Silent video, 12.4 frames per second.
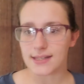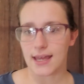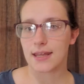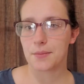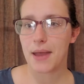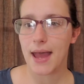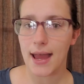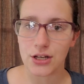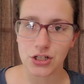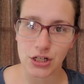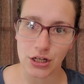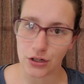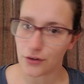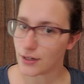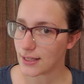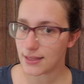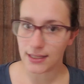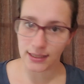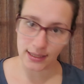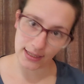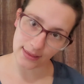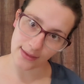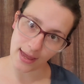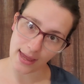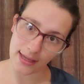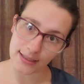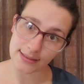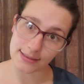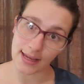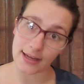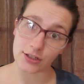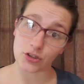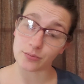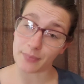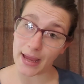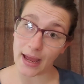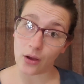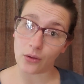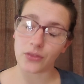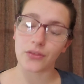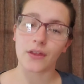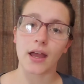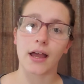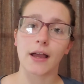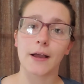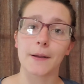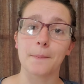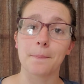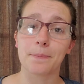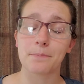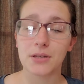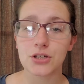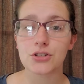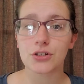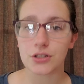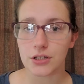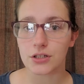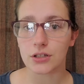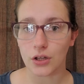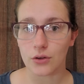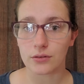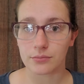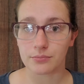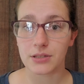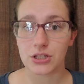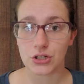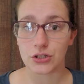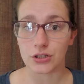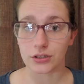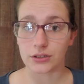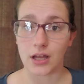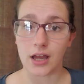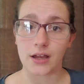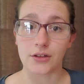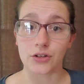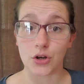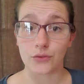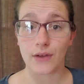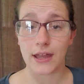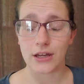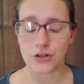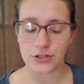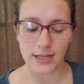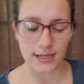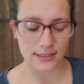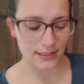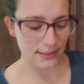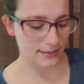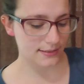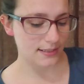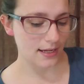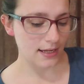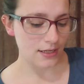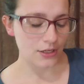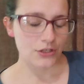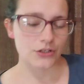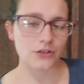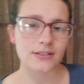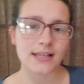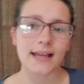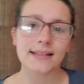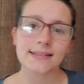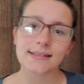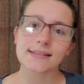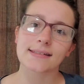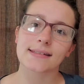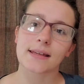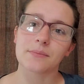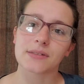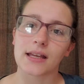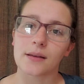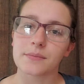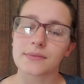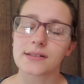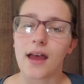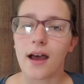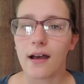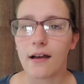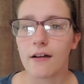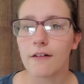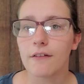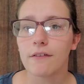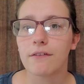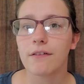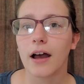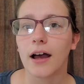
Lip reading: any patching or anything like that inside your mouth, be sure to notify your dentist. So signs and symptoms of